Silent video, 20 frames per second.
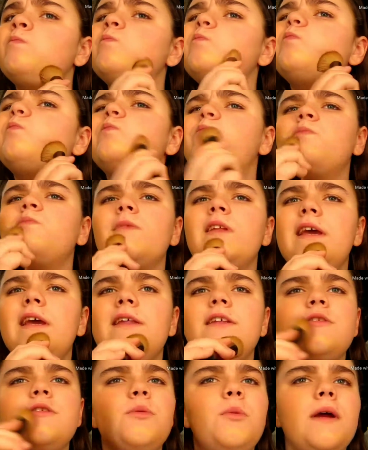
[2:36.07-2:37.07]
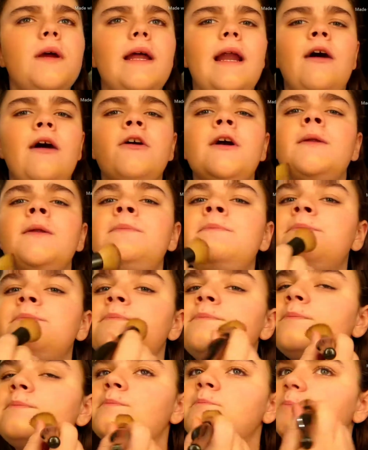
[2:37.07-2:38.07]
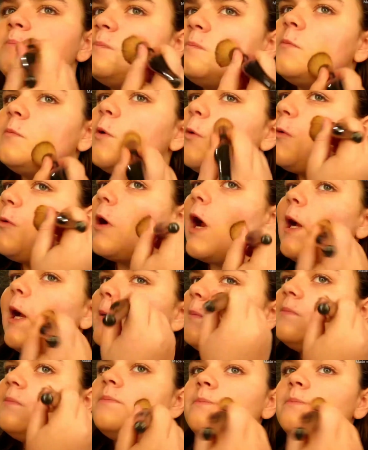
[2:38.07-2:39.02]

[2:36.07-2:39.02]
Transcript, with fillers: Mm, yeah, this is working out good. Doing great.